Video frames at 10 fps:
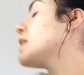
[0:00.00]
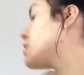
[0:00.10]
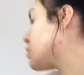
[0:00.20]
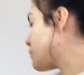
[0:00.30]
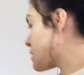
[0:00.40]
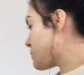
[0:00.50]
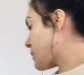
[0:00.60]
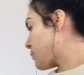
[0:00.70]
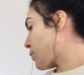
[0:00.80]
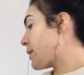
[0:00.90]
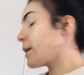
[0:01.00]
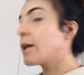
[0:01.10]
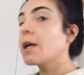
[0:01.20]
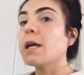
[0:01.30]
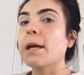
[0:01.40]
I know for spring break,
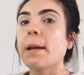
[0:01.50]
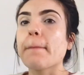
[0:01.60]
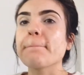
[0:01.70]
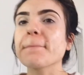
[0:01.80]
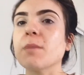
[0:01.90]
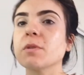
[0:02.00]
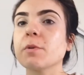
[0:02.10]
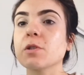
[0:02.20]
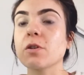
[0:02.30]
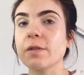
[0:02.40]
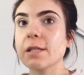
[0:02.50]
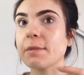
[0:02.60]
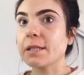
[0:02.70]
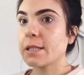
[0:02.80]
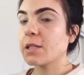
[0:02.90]
I'm supposed to go visit
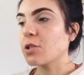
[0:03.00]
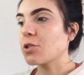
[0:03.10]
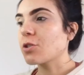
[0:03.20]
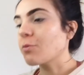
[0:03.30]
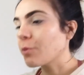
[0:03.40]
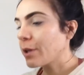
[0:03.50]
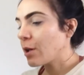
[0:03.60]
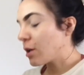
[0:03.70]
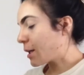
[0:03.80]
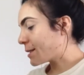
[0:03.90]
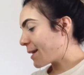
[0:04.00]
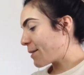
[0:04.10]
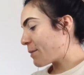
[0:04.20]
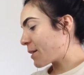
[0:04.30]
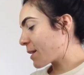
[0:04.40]
my sister, so I'm really excited
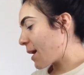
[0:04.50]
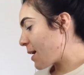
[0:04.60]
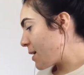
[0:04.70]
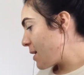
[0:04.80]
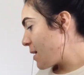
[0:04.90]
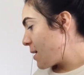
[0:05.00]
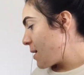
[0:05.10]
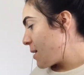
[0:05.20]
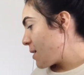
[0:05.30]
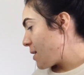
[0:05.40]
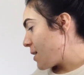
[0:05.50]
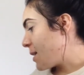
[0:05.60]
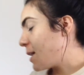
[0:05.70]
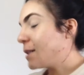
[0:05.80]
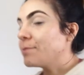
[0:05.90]
about that.
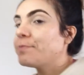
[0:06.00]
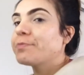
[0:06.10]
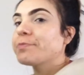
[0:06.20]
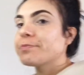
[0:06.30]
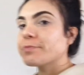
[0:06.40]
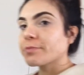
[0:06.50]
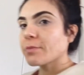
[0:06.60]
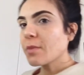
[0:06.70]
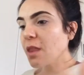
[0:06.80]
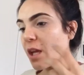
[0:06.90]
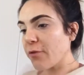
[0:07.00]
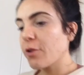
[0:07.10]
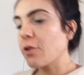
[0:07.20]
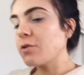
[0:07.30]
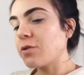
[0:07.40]
Um, and
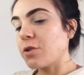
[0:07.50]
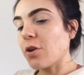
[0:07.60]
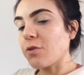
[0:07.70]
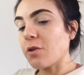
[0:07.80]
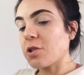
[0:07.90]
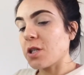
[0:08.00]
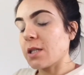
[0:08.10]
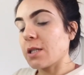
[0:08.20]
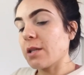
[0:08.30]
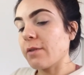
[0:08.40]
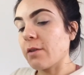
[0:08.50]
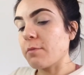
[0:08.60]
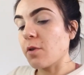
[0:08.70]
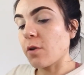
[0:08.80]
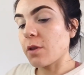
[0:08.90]
for those who don't know, she does live up
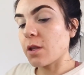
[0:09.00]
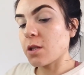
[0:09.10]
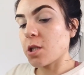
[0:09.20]
north.